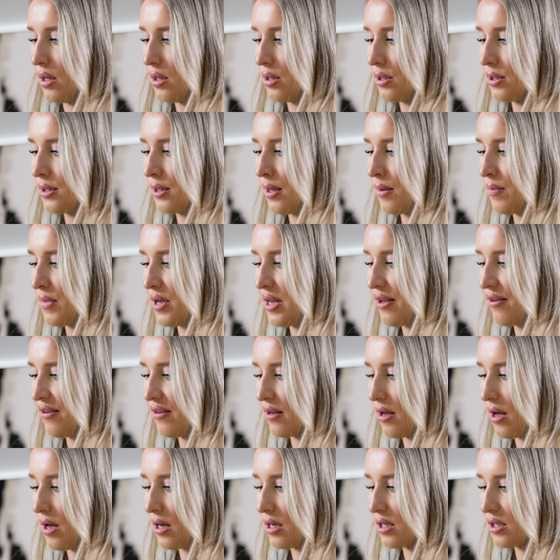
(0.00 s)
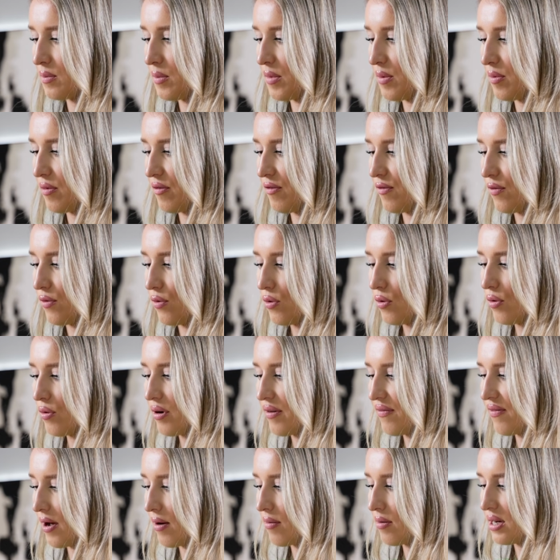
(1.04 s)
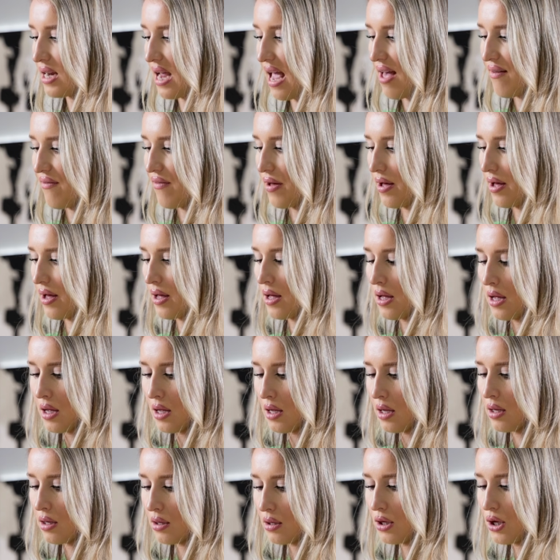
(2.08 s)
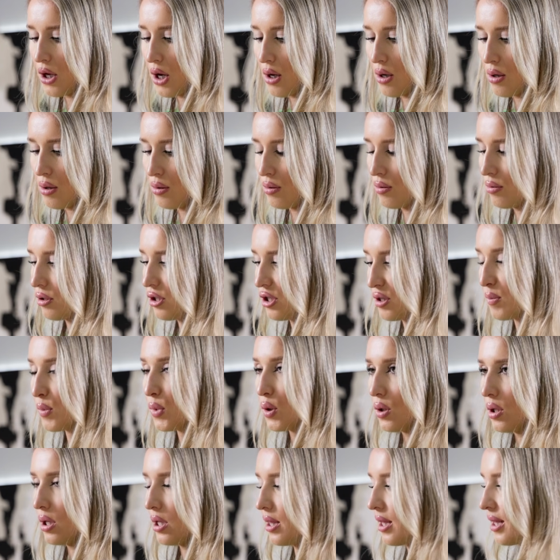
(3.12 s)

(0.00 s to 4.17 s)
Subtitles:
Somebody asked me before if I would ever go smaller